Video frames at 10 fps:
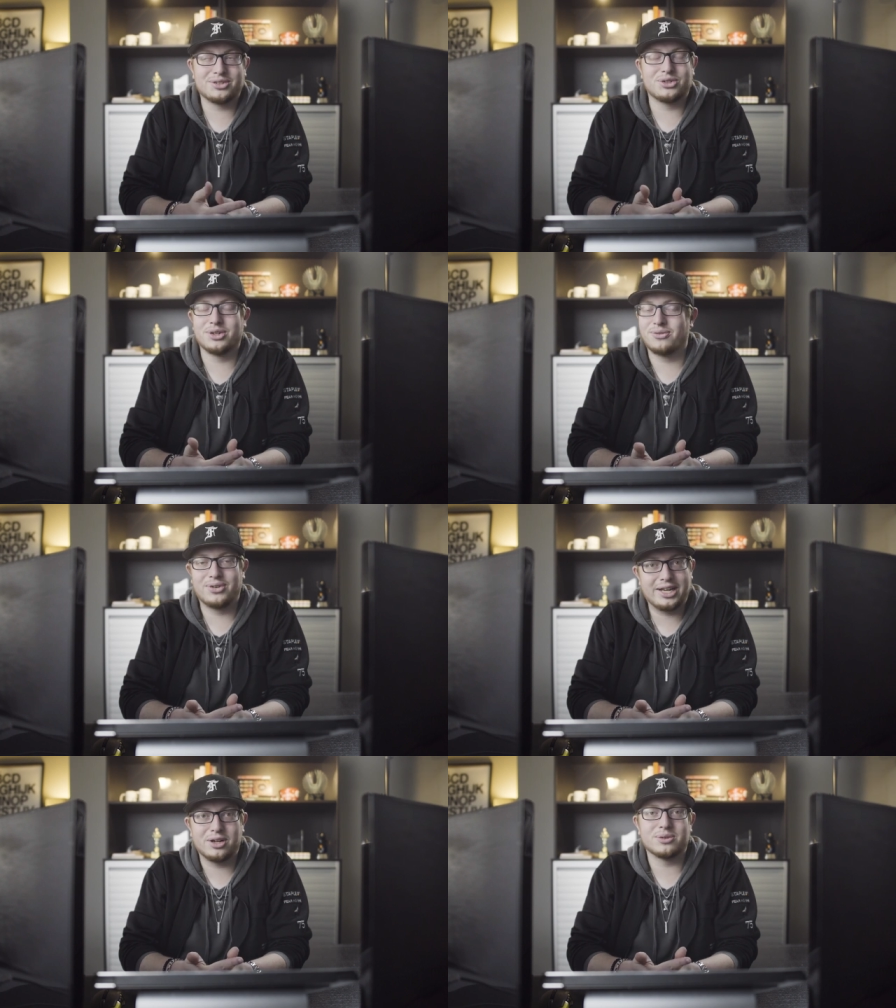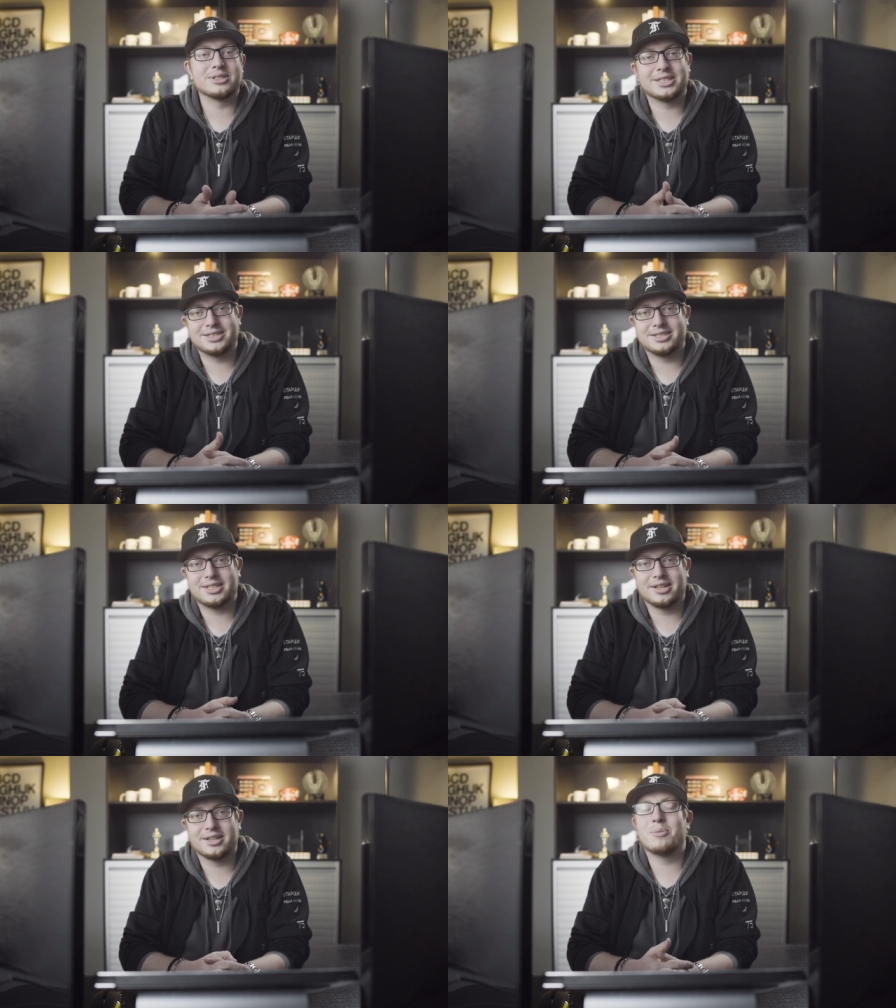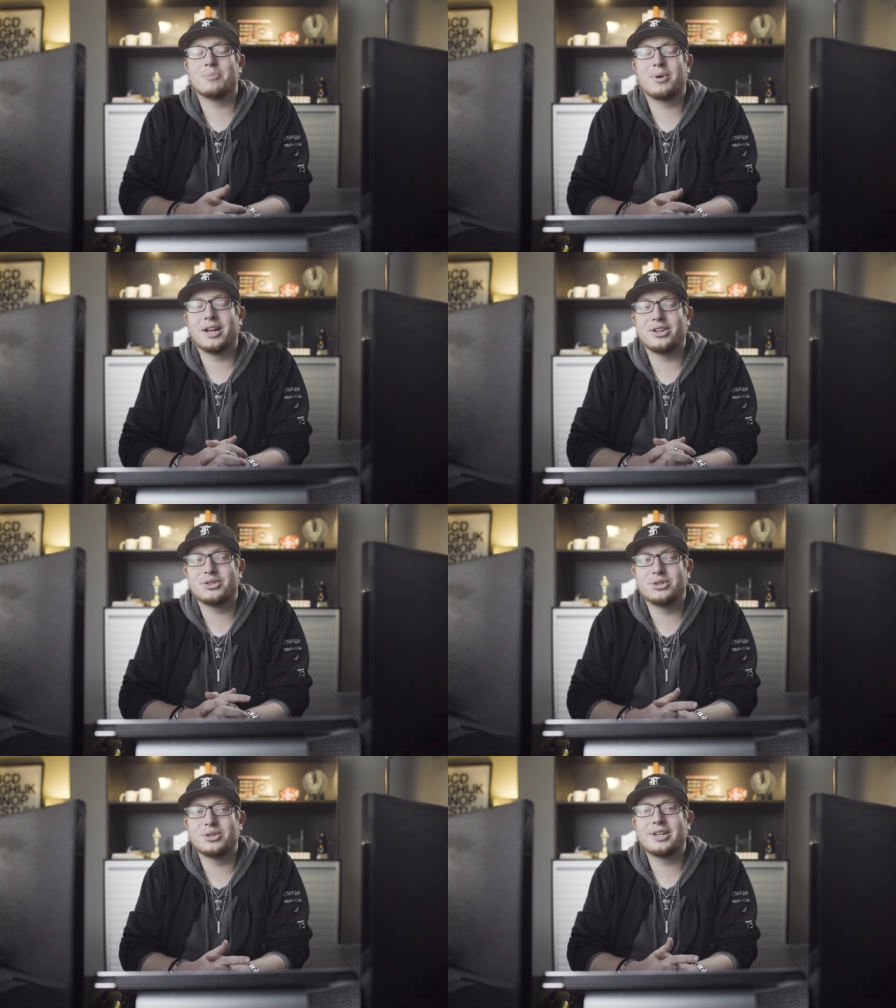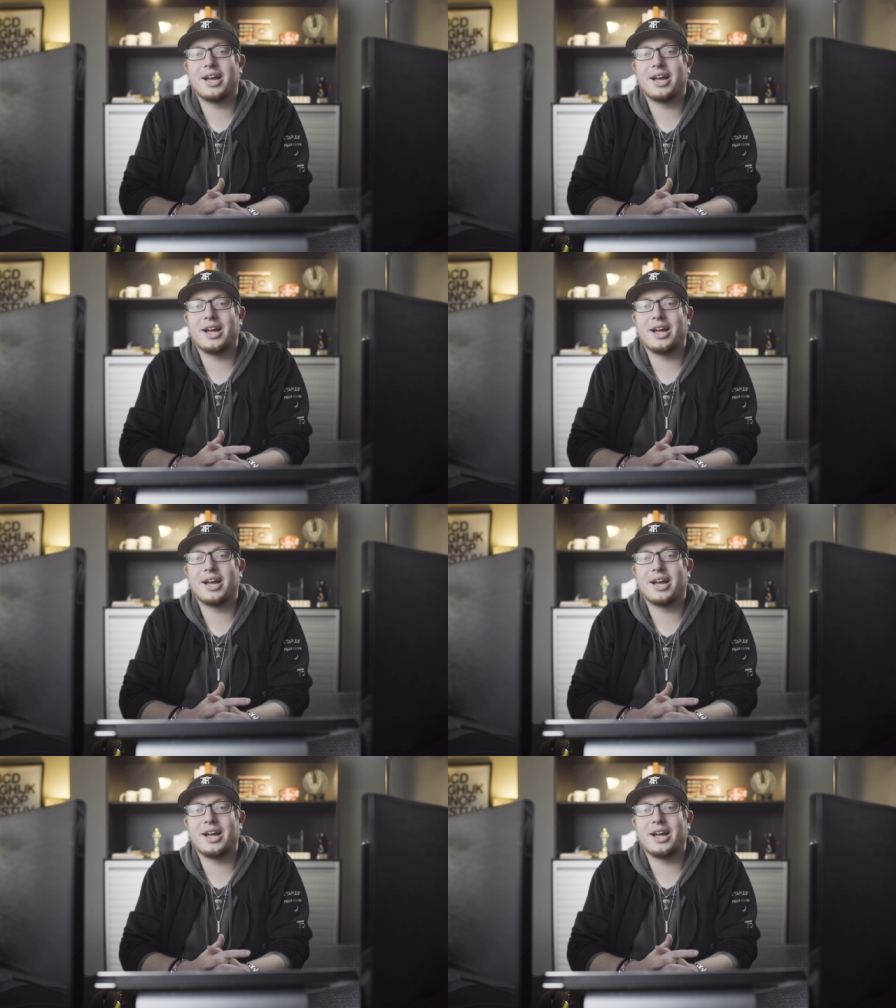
good videos can stick, but good